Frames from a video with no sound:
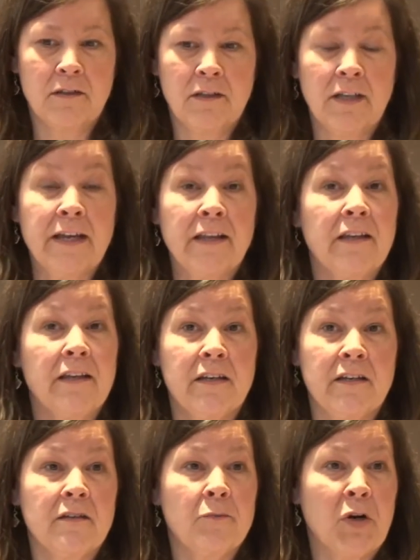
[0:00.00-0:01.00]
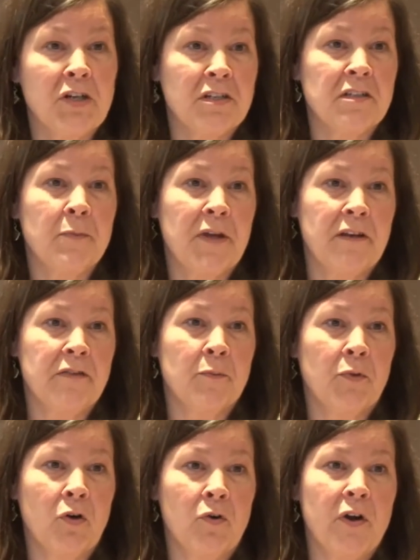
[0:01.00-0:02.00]
likely to participate in the
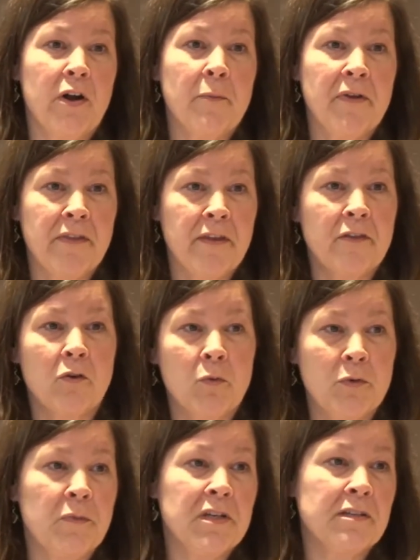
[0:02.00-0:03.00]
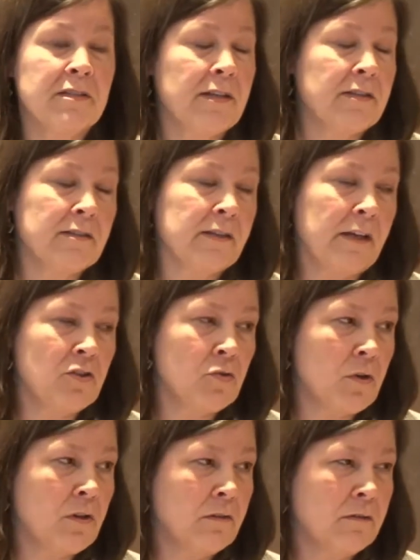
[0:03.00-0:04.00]
program, and then there would be a set schedule.